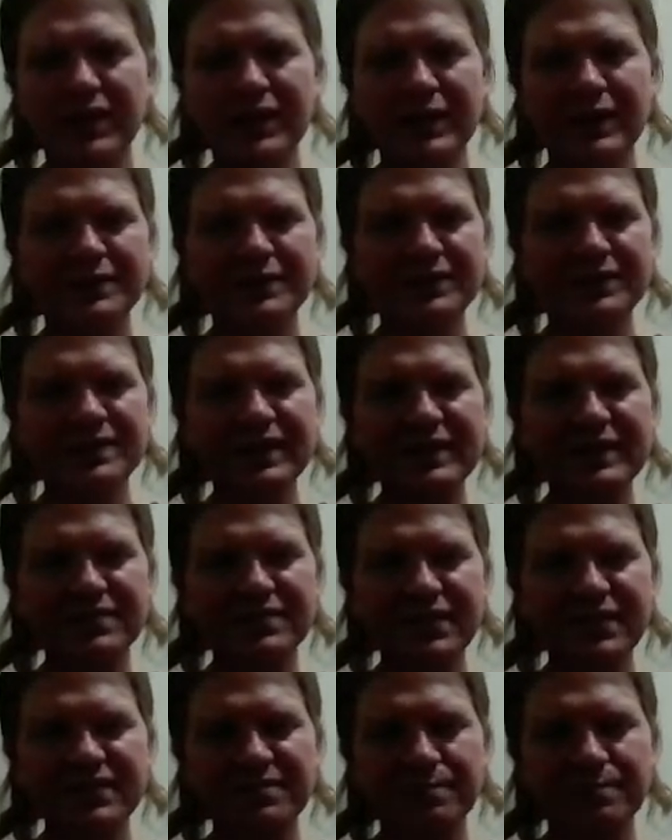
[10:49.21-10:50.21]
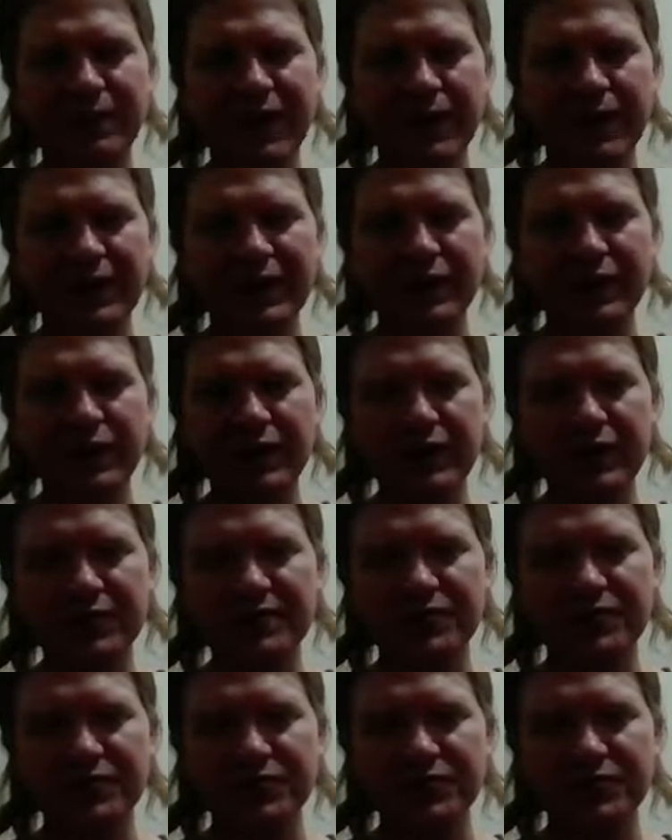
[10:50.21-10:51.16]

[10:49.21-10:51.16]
It's just barely good enough to do